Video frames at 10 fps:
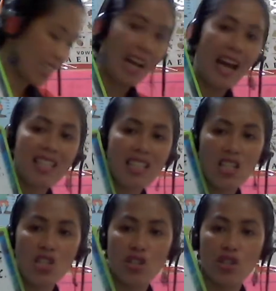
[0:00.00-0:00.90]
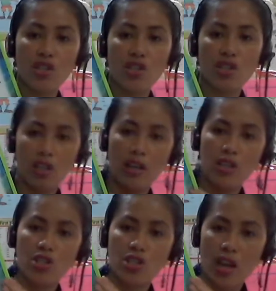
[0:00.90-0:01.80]
class, teachers
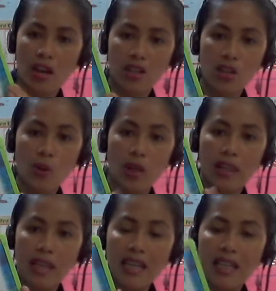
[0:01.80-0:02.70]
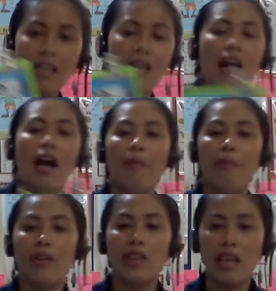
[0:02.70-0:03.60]
share you a link
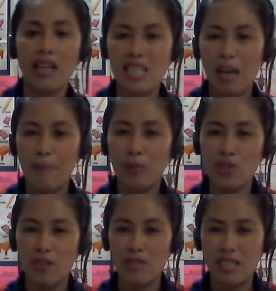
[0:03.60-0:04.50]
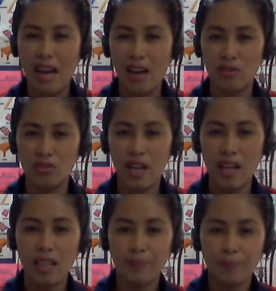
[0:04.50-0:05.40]
about examples of sound,
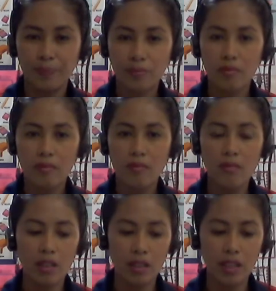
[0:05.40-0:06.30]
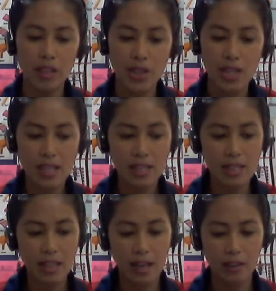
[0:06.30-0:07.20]
right? Things
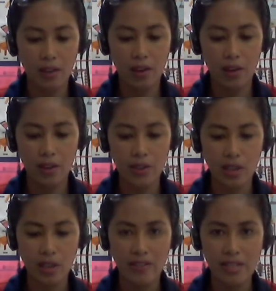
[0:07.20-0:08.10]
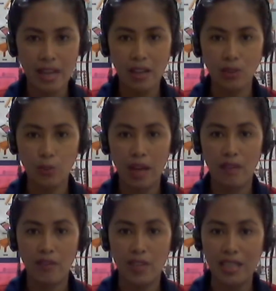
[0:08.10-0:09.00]
that are soft sound, we
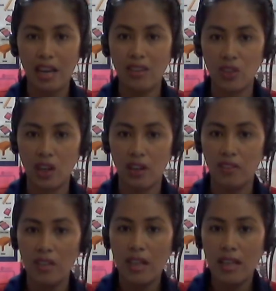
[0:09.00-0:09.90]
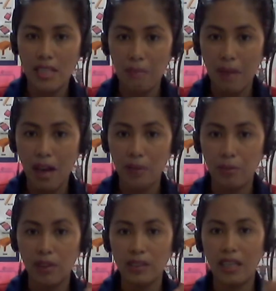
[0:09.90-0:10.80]
have the sound of some
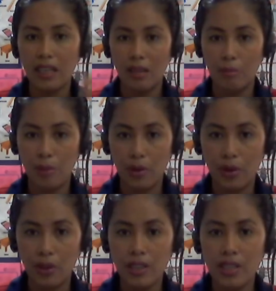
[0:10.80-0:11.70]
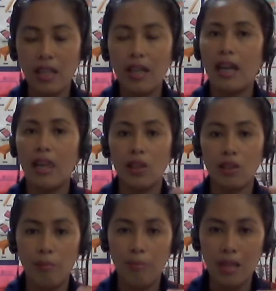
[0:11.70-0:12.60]
animals like the bird, like
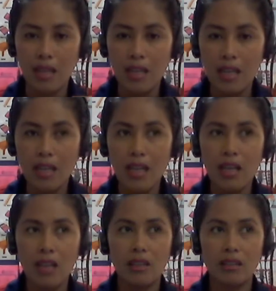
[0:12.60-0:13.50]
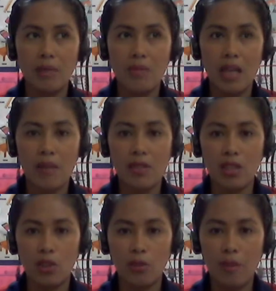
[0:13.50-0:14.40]
the bee. Sometimes
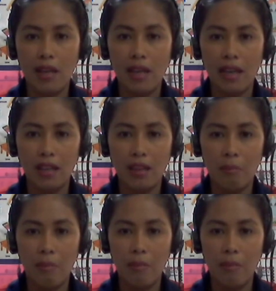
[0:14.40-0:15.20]
it could be like the